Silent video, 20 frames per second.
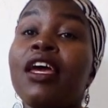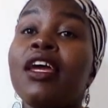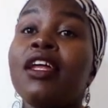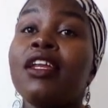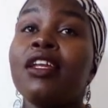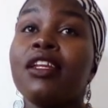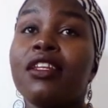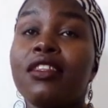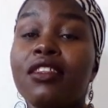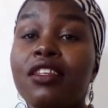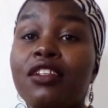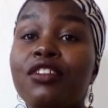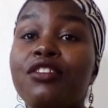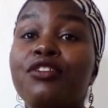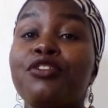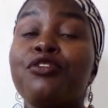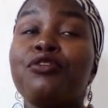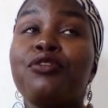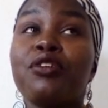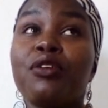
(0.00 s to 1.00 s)
and the
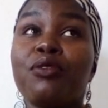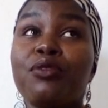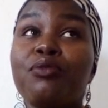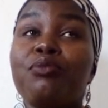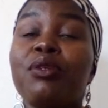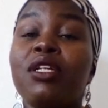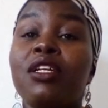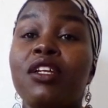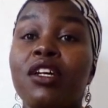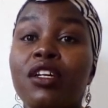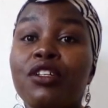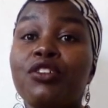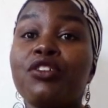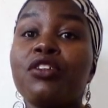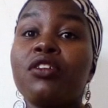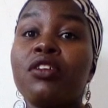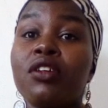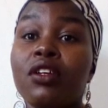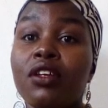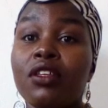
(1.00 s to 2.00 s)
tutor would be
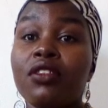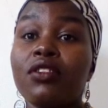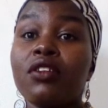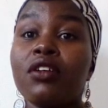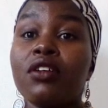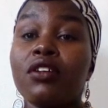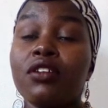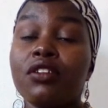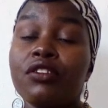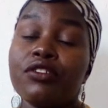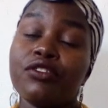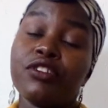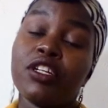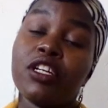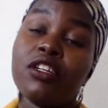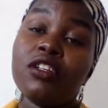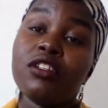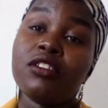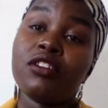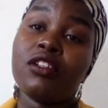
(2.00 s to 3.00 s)
lecturing in that
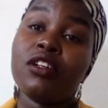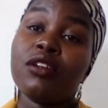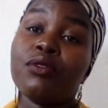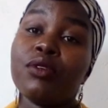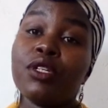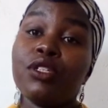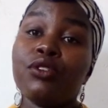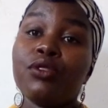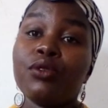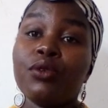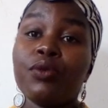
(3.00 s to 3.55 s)
Chinese language.